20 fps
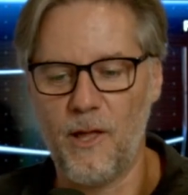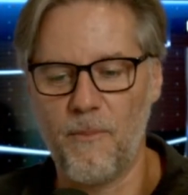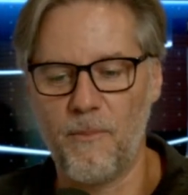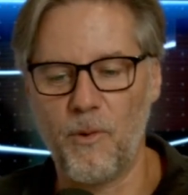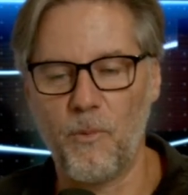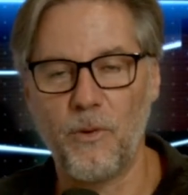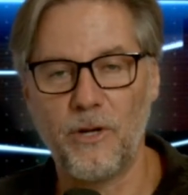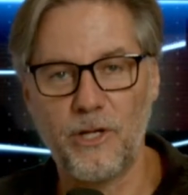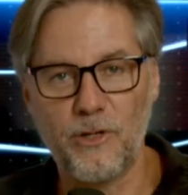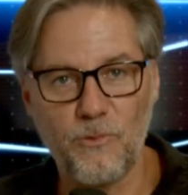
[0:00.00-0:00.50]

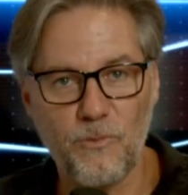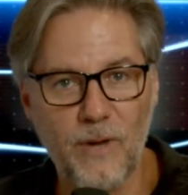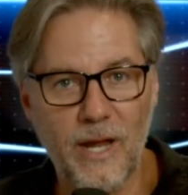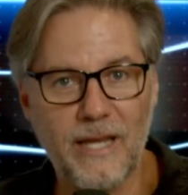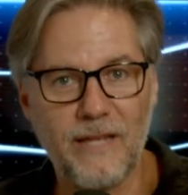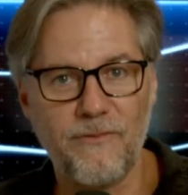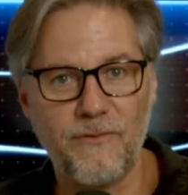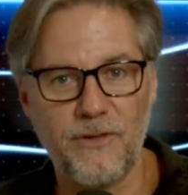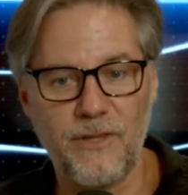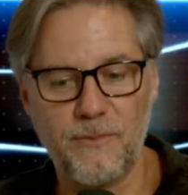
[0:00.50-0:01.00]
But when you're
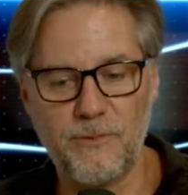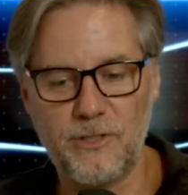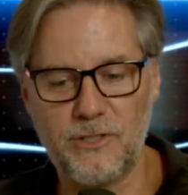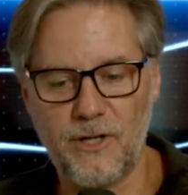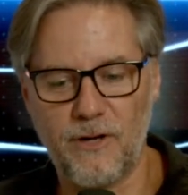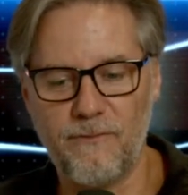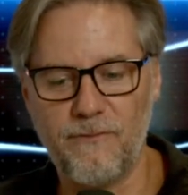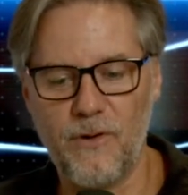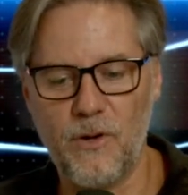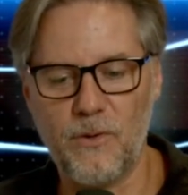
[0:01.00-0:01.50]
ready for them to
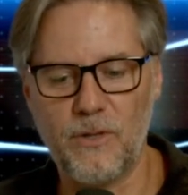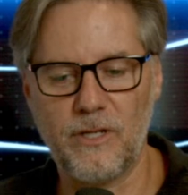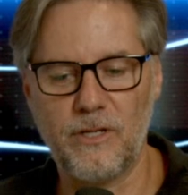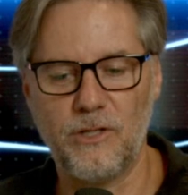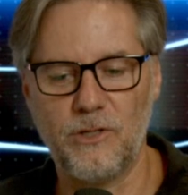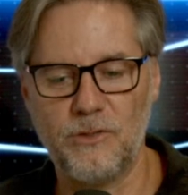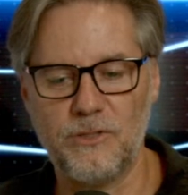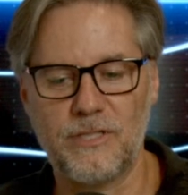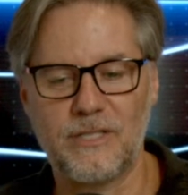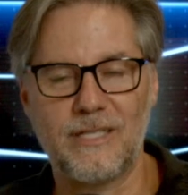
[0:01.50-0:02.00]
start voting,
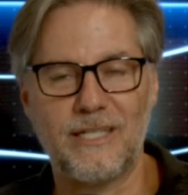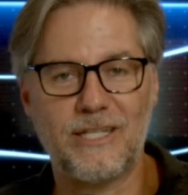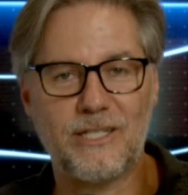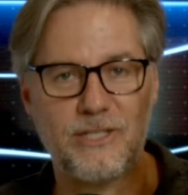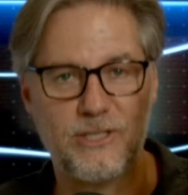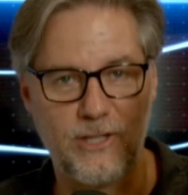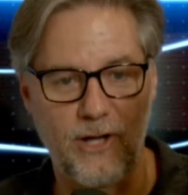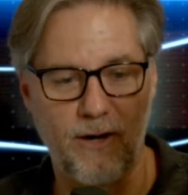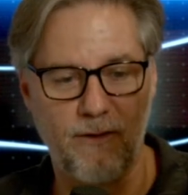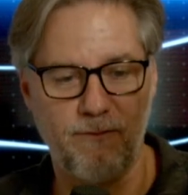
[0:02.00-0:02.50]
you just click
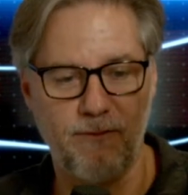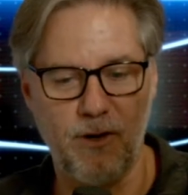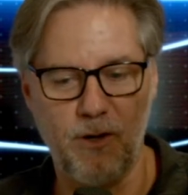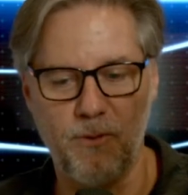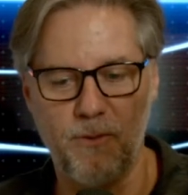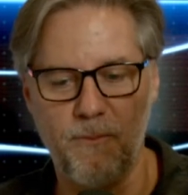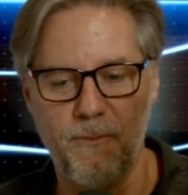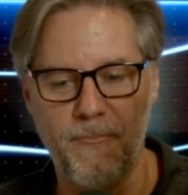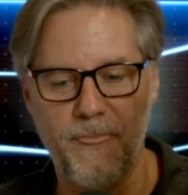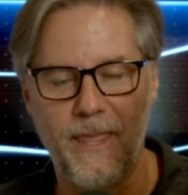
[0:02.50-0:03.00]
Start
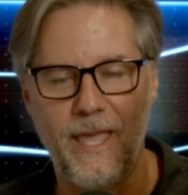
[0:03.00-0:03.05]
Vote.